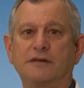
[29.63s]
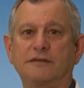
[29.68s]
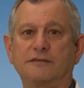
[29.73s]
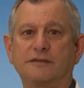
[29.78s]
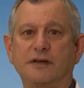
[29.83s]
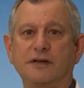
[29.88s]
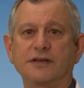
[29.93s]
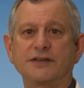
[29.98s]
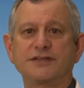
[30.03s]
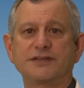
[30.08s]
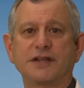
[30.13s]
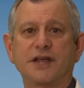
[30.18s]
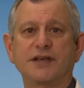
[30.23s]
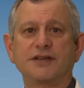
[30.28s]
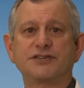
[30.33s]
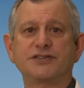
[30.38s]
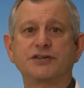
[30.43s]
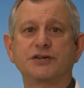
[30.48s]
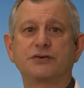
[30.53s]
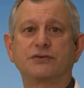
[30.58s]
Fungus
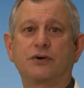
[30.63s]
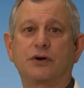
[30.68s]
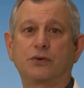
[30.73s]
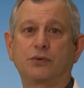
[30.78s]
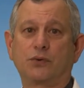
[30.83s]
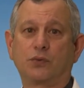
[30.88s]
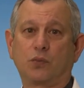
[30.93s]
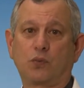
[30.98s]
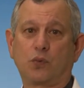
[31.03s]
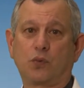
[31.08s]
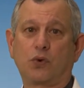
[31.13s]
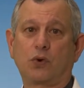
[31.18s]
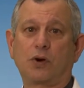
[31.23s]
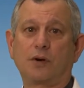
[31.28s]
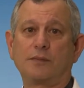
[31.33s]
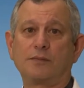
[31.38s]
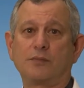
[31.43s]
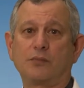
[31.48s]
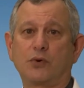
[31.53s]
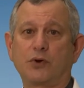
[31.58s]
likes to grow in
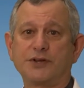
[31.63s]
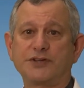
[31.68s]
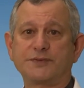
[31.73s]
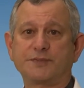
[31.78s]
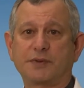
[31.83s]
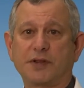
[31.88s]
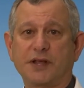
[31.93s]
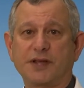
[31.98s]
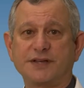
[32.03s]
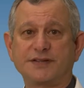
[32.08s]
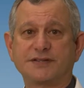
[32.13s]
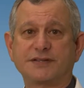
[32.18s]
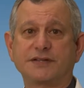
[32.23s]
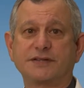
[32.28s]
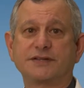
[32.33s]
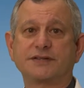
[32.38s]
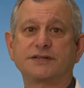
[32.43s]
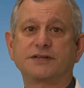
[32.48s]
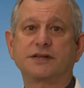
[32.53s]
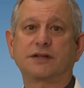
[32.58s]
warm, moist
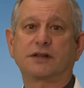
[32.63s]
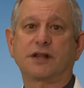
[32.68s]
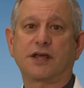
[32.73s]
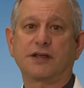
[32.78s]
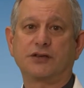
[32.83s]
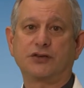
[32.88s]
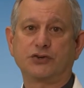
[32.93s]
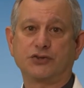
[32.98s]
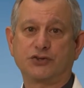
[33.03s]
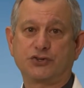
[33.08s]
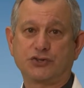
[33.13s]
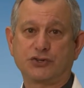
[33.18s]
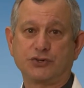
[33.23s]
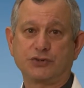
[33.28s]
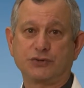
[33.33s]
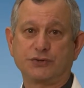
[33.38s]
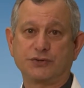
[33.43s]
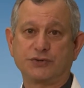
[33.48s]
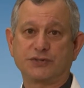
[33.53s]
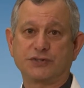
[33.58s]
places like your
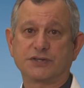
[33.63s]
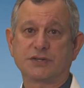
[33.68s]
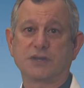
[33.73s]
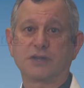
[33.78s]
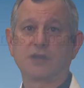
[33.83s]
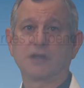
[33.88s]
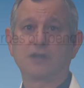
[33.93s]
shoes.